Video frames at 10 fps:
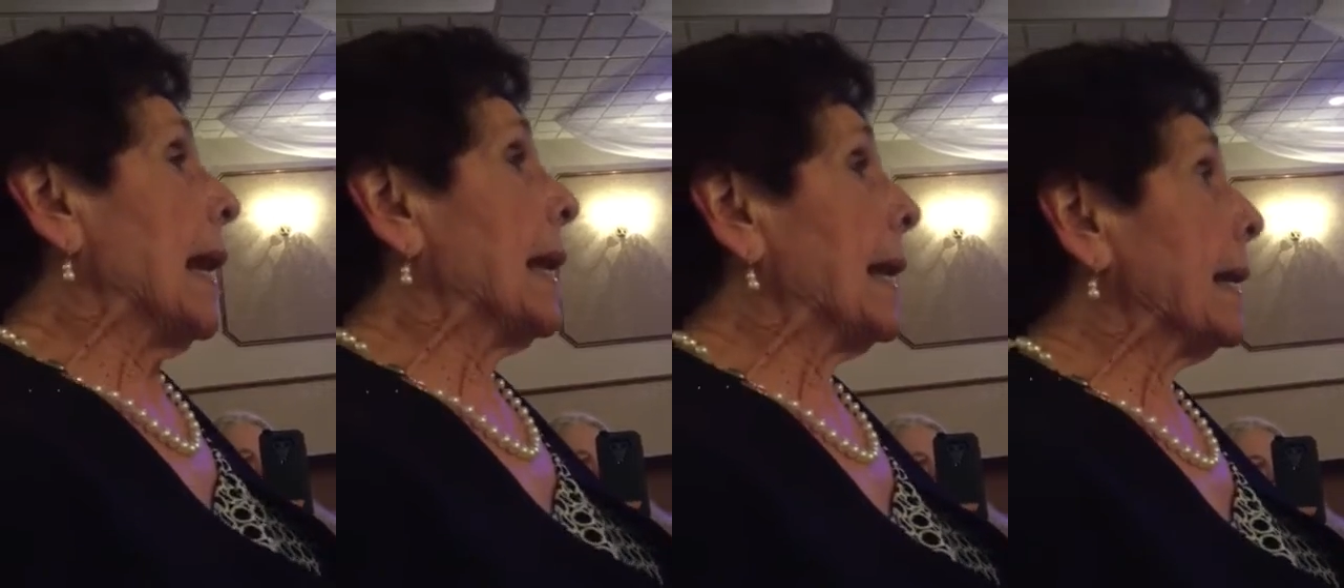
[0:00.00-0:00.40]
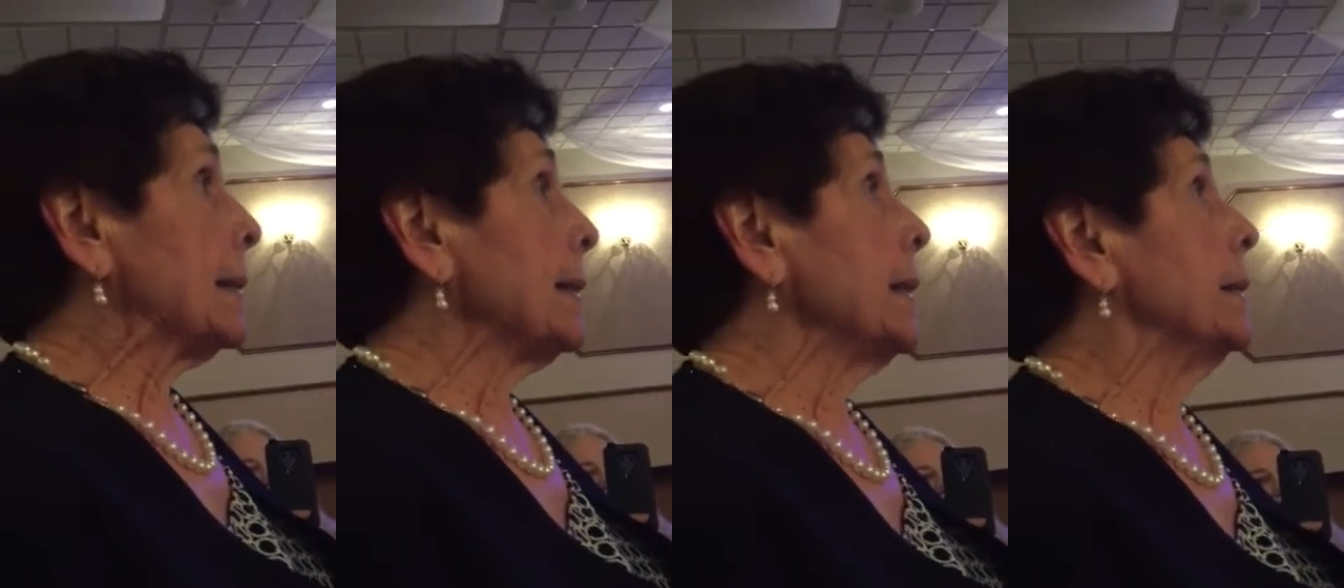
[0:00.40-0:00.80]

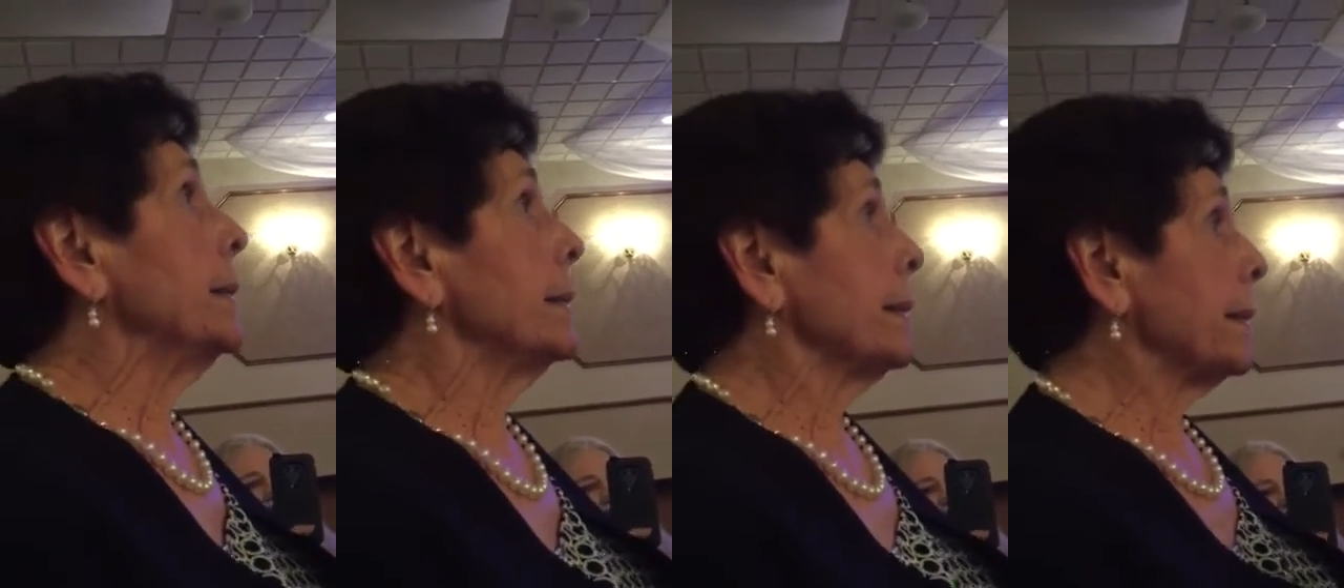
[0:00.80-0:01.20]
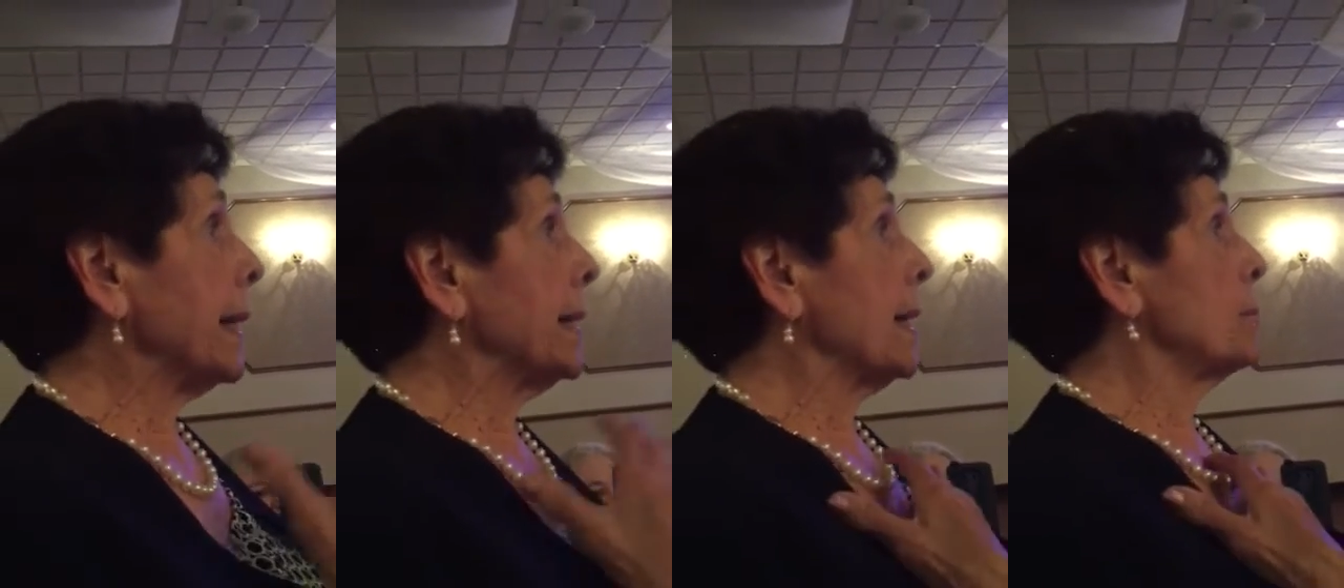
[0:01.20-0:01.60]
And
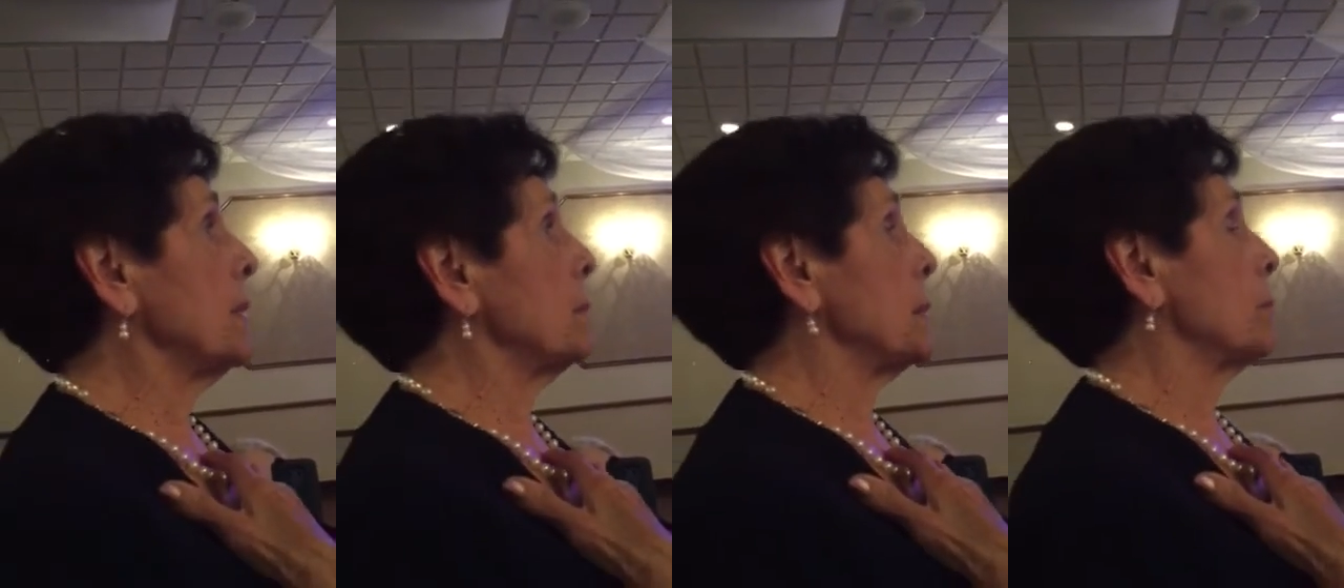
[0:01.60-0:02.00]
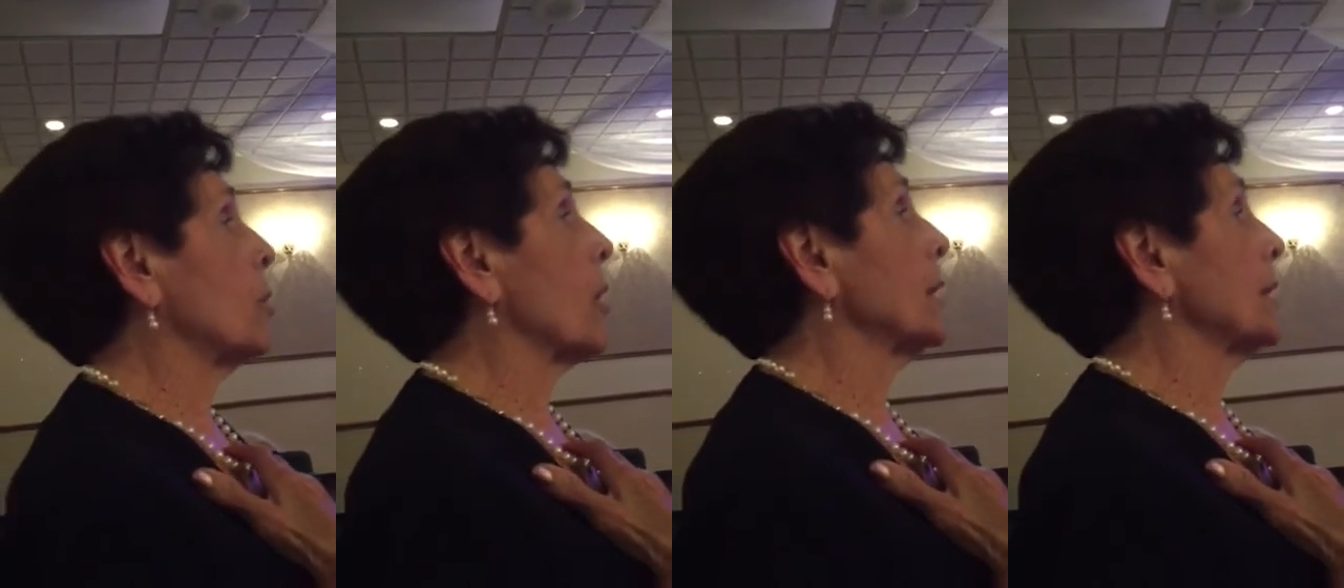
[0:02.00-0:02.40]
they let me be
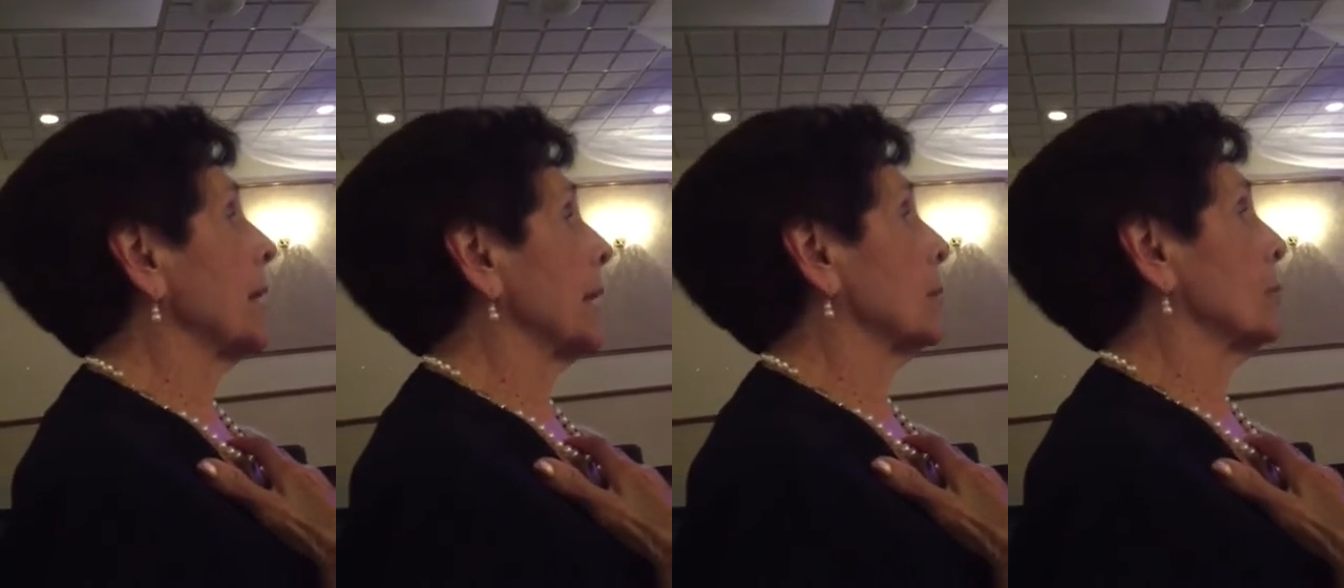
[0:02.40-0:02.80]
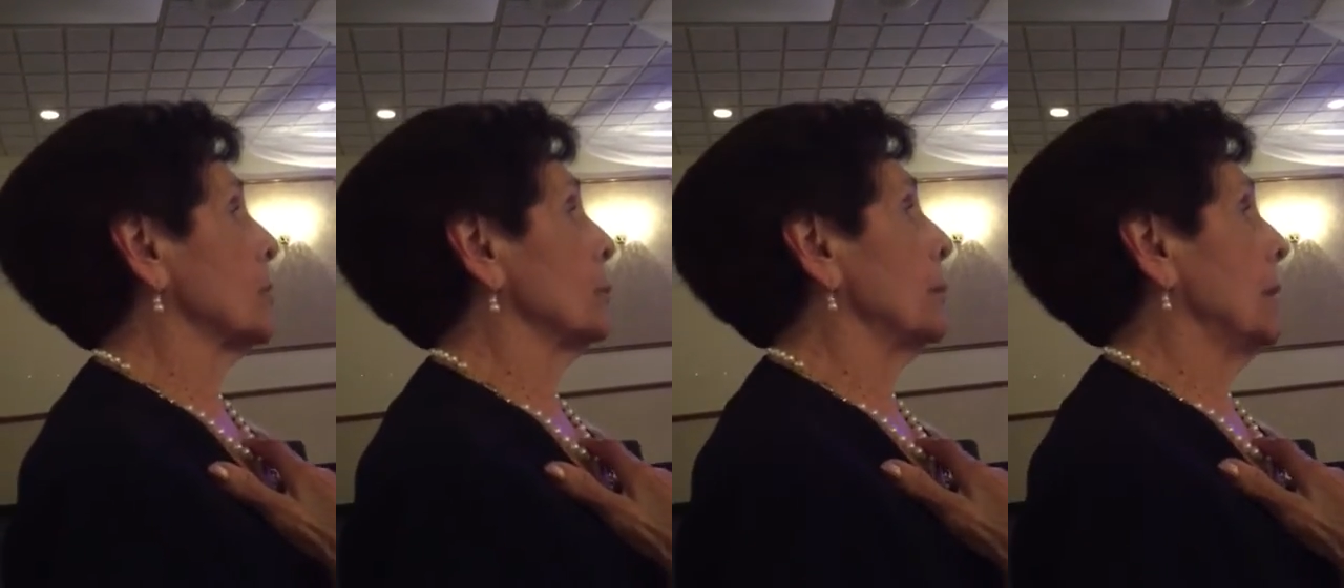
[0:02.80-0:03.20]
part of that
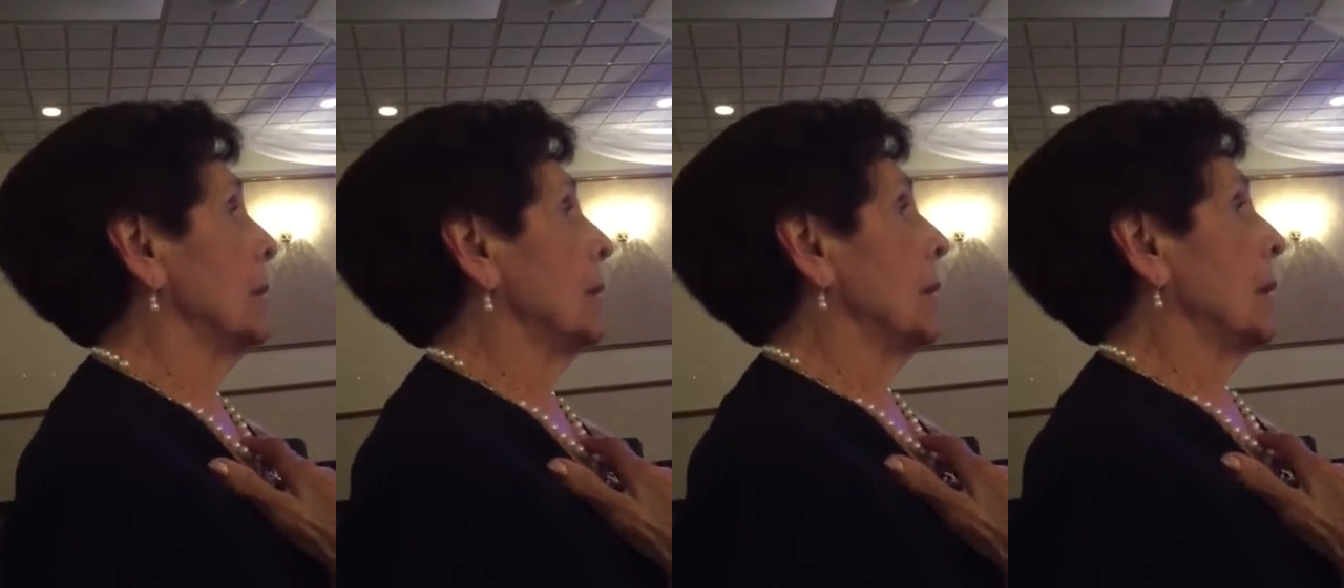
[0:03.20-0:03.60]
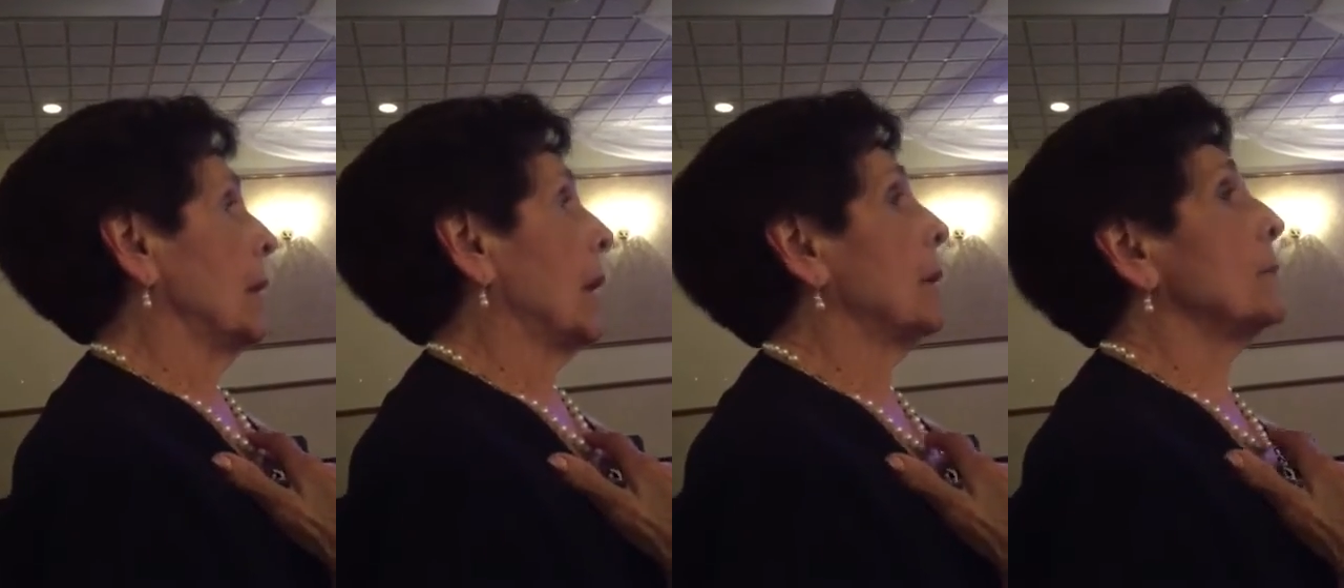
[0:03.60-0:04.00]
group.
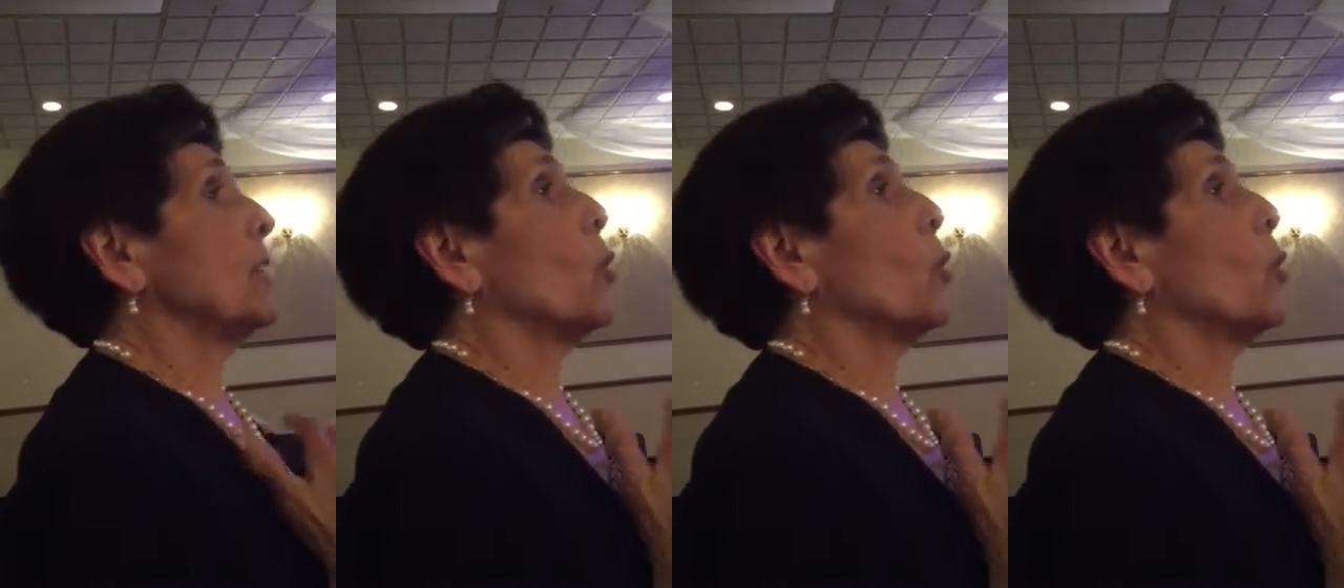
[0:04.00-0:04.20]
I'm